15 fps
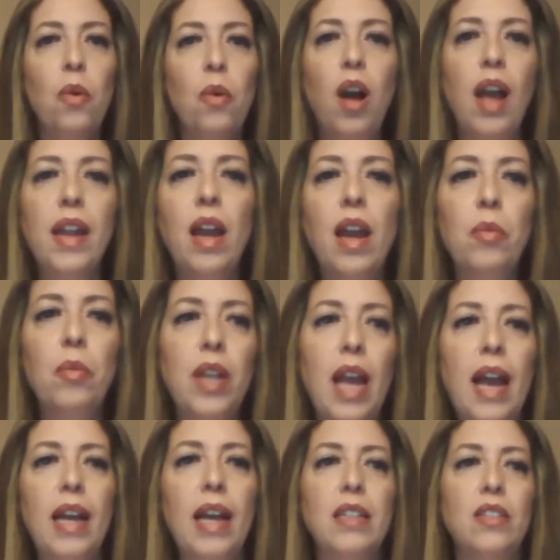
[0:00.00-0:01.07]
and I would
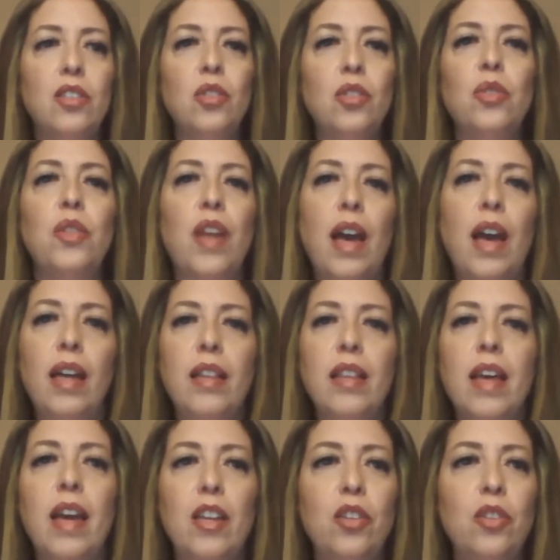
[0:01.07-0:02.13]
add to
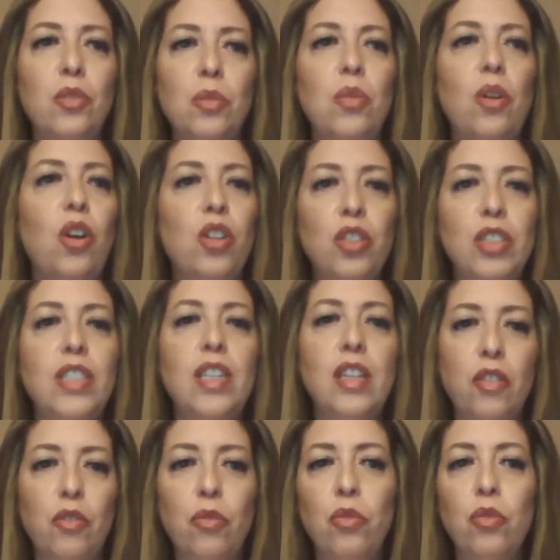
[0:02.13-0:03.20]
that you earned
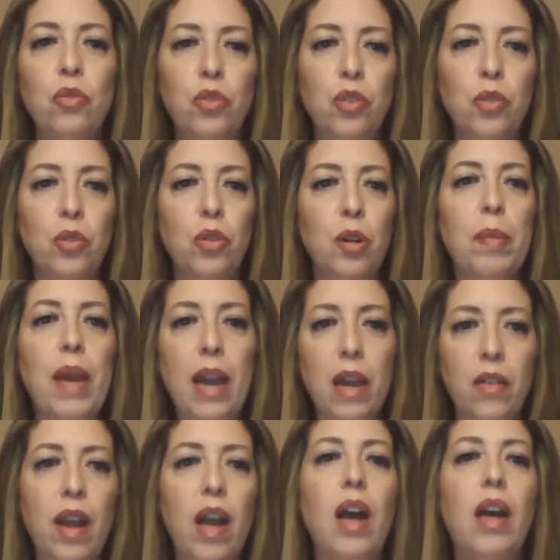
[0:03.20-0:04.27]
it through your
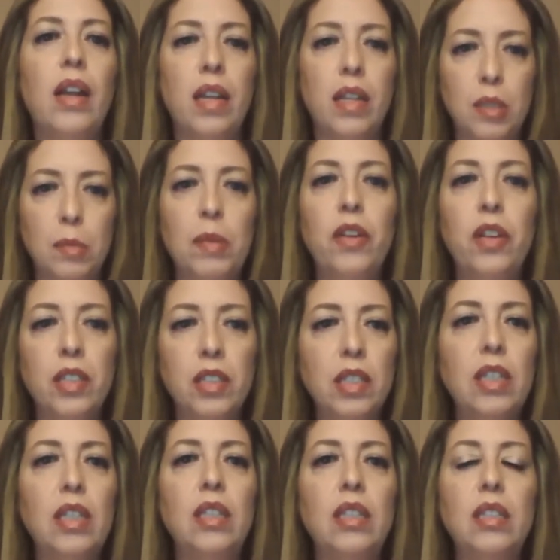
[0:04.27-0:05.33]
background and
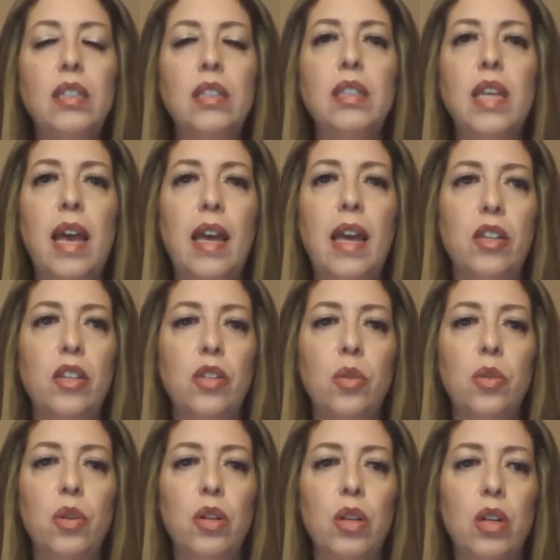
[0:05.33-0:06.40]
experiences and
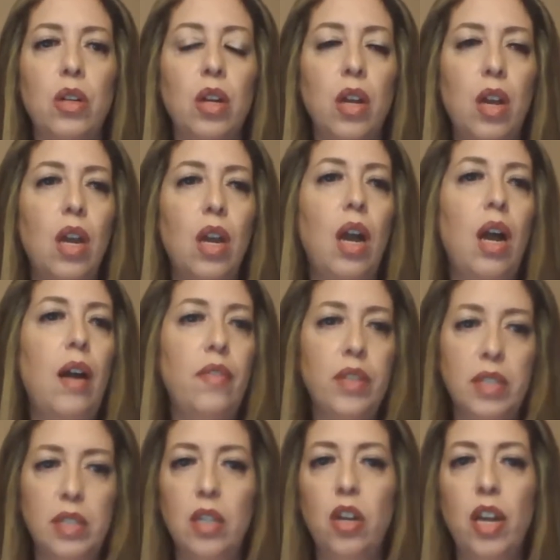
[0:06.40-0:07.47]

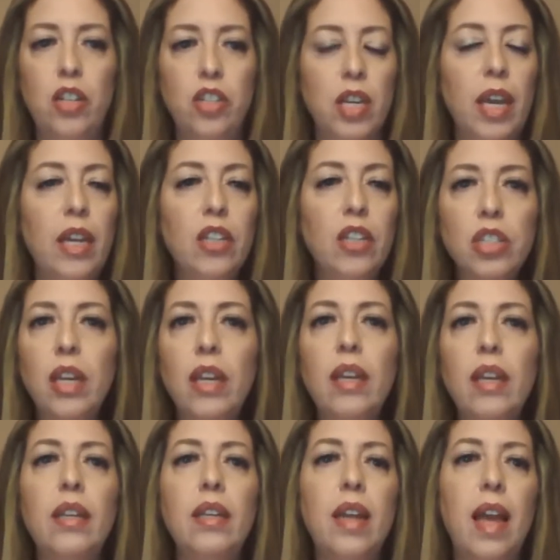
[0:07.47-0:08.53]
obviously your
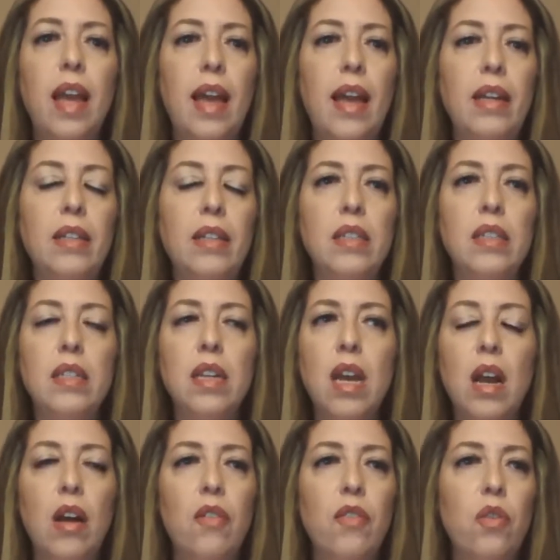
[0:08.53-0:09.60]
education, and
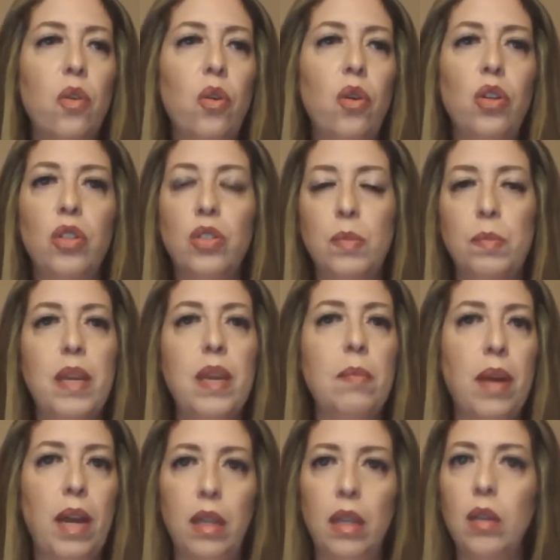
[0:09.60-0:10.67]
of course being
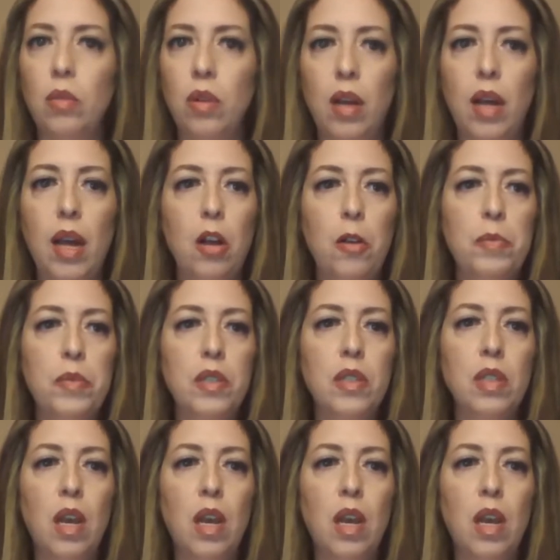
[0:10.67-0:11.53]
bilingual helps.